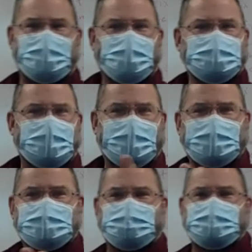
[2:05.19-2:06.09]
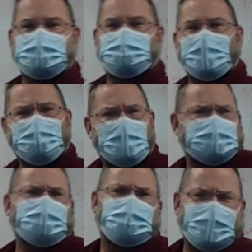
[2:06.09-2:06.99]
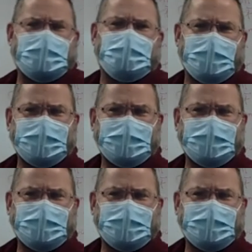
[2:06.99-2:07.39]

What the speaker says: Girls, I'll get you up to speed. I'm also videoing